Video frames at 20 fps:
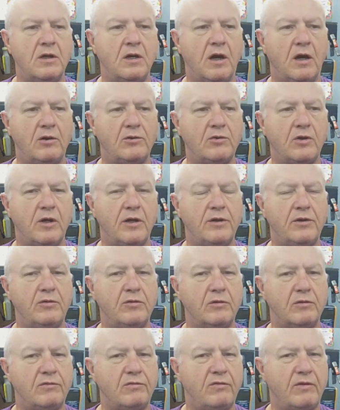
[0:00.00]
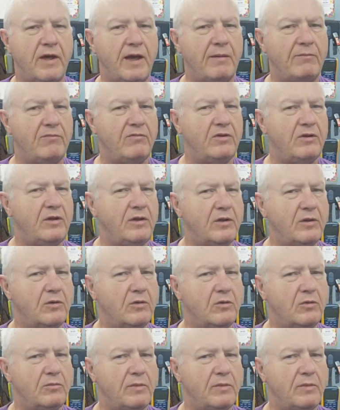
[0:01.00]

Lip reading: I'll try and do a flap video,